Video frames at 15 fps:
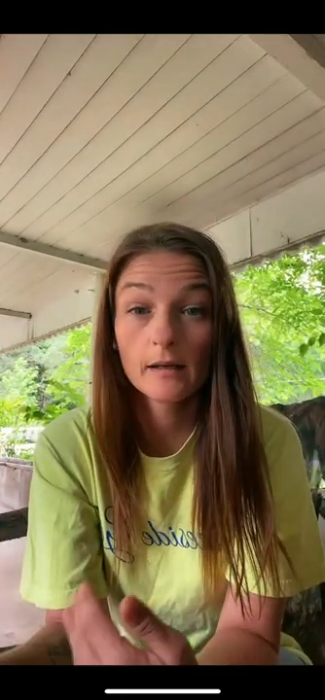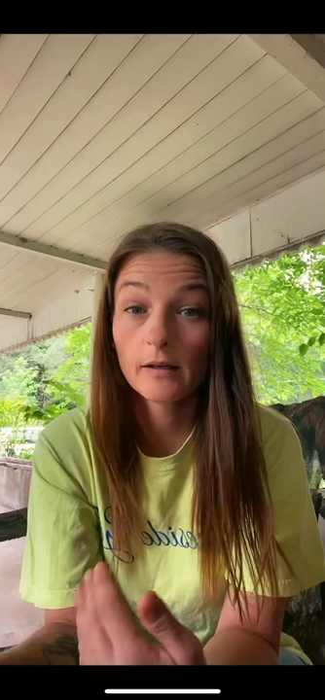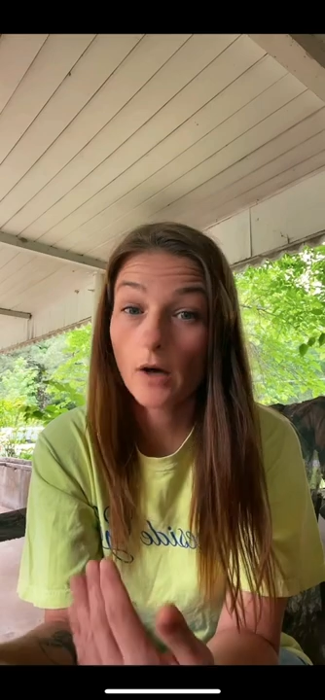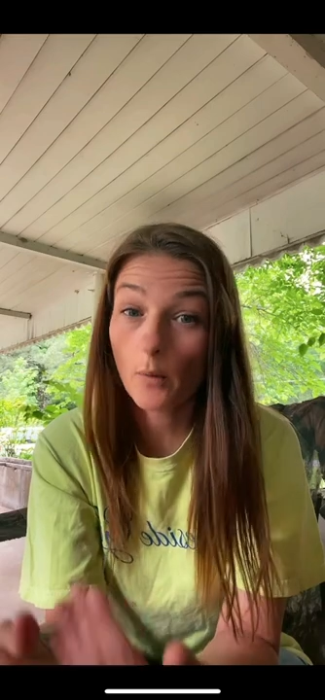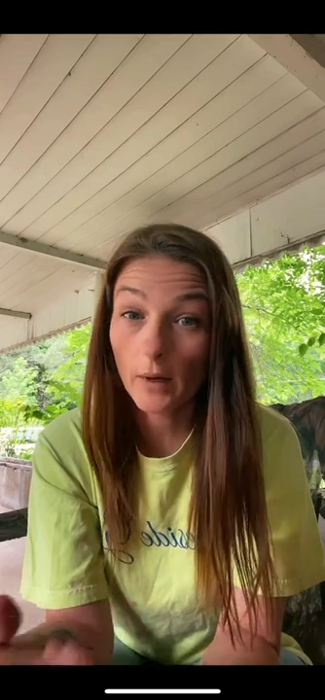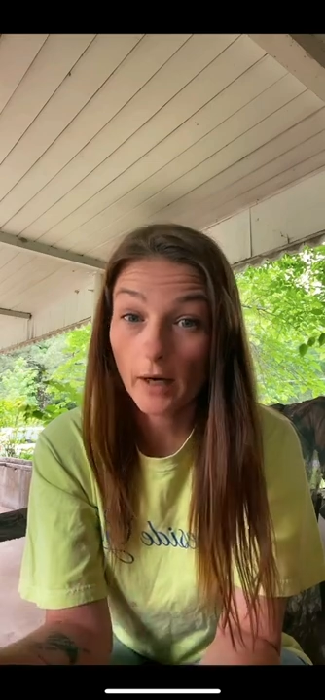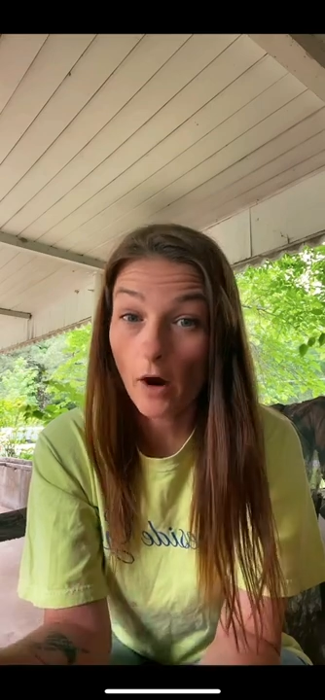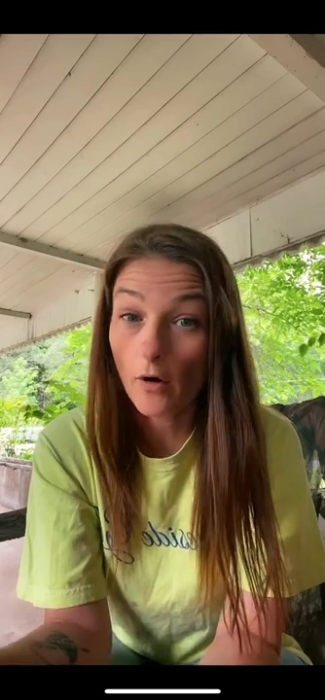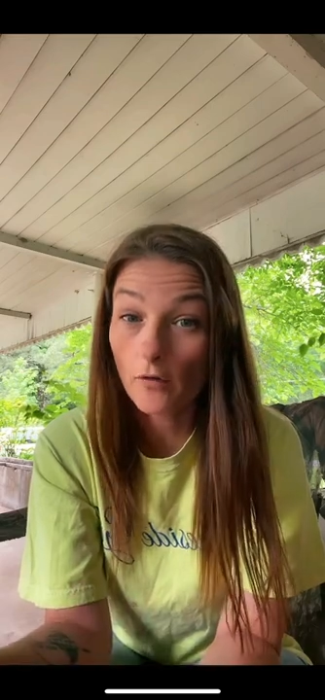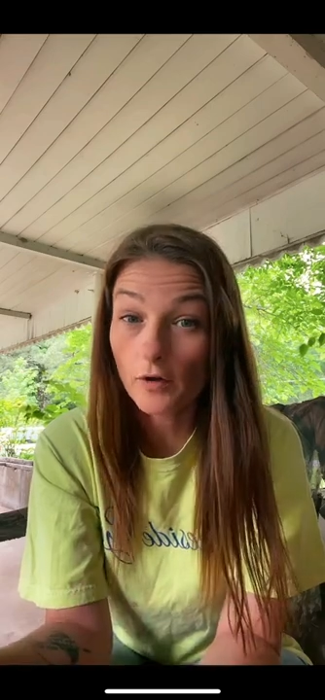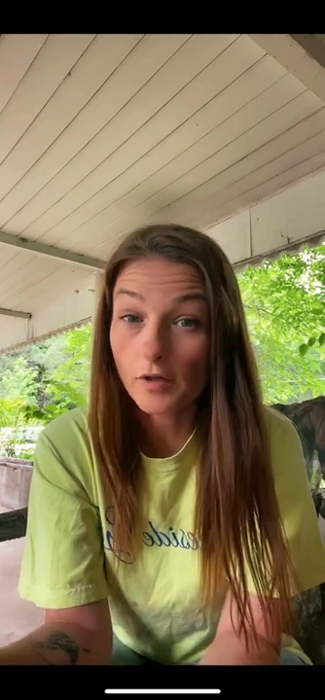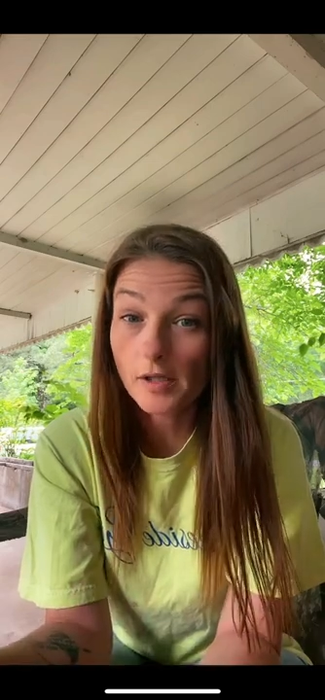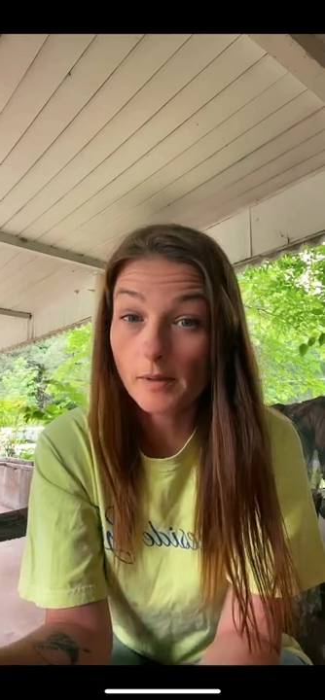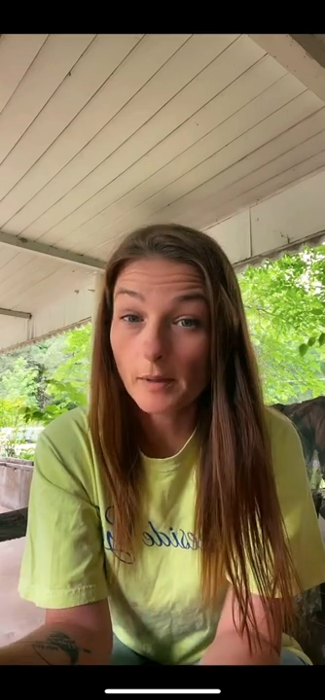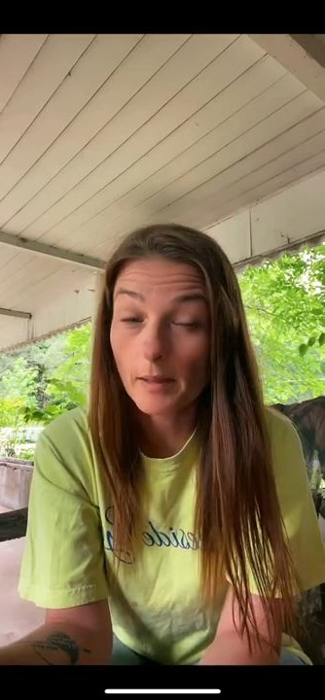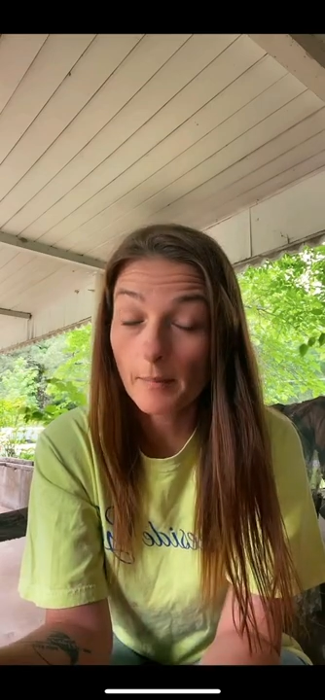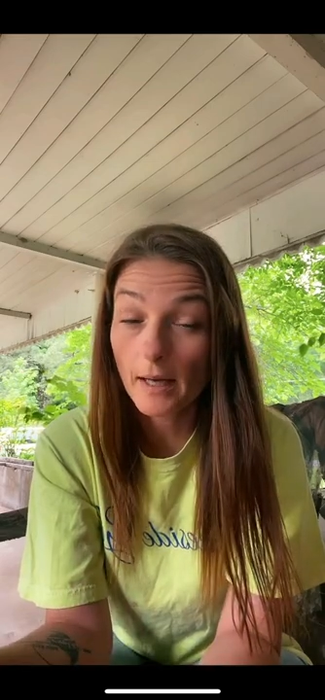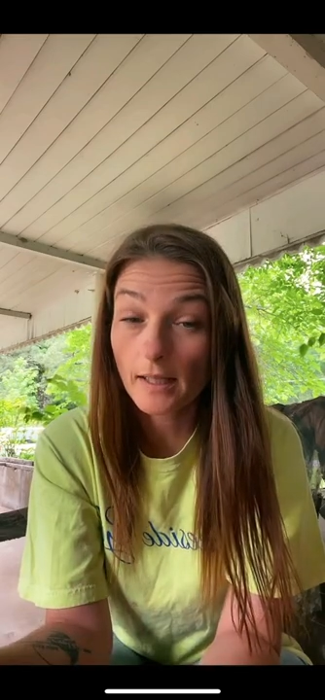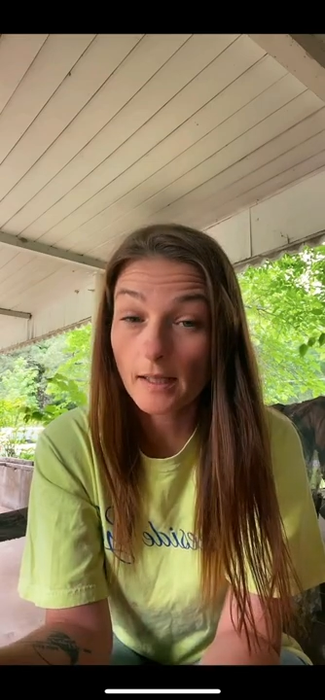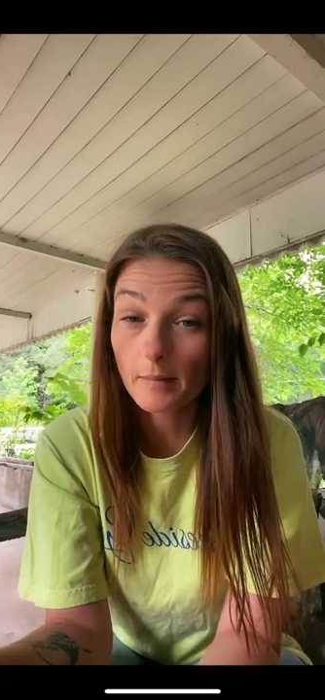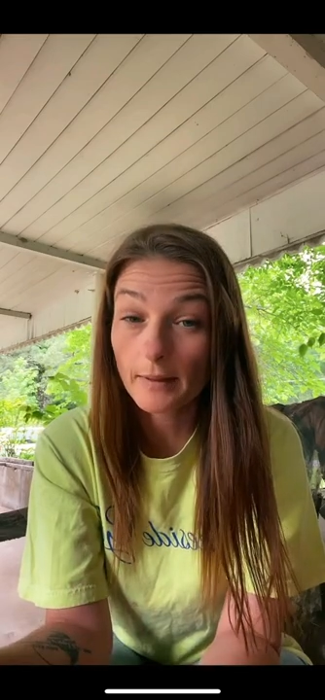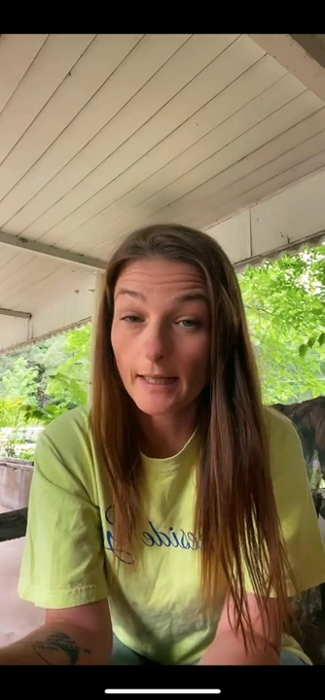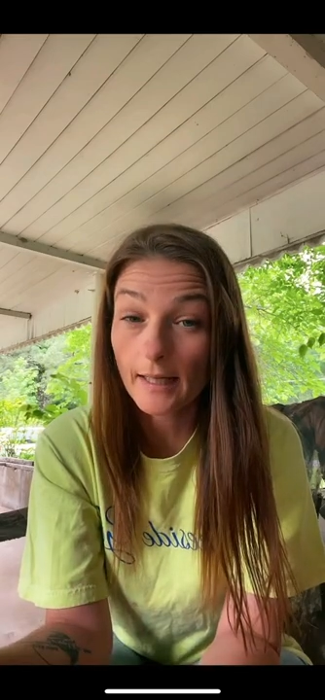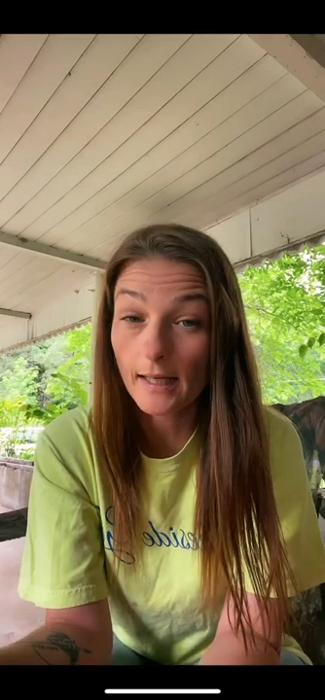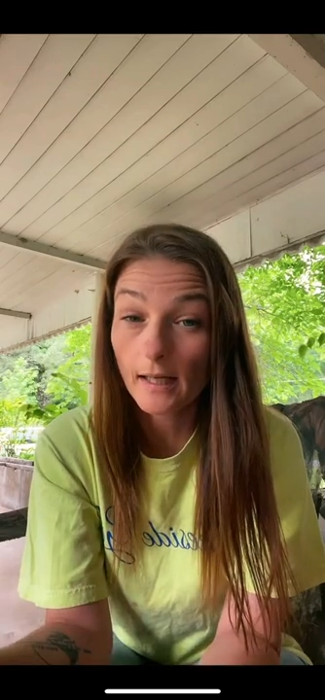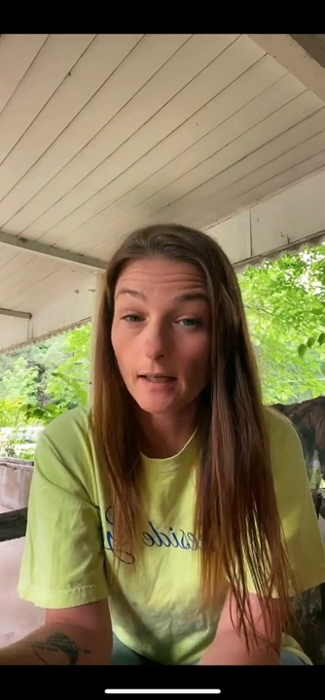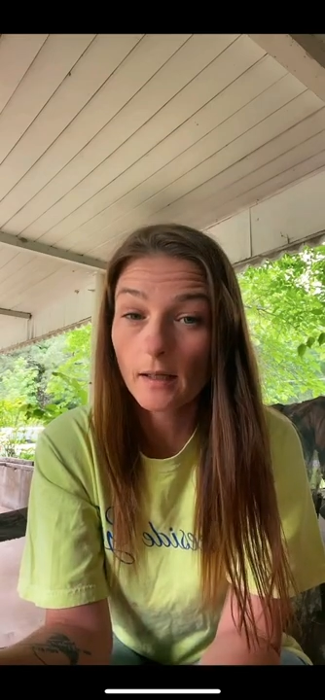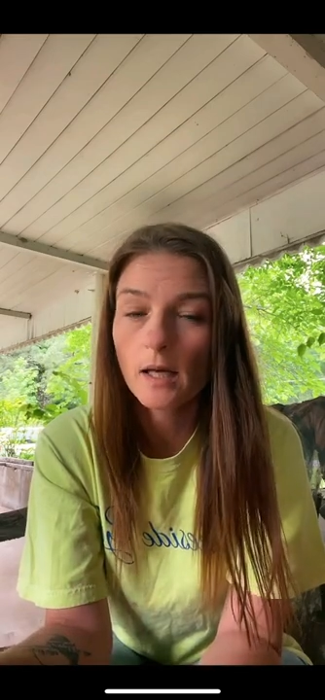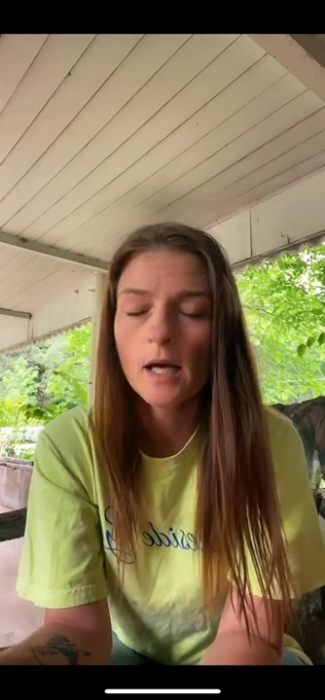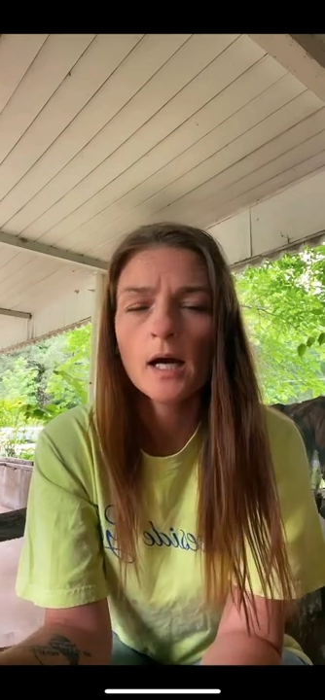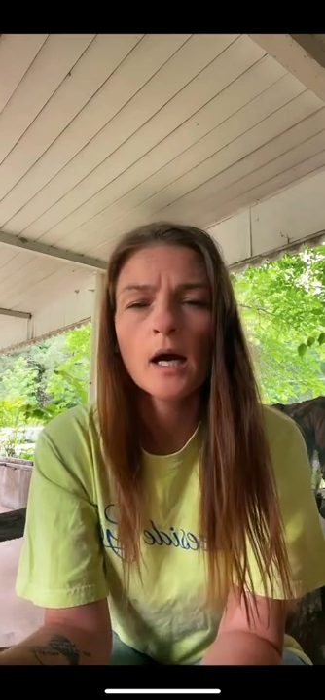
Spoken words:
going over some companion planting.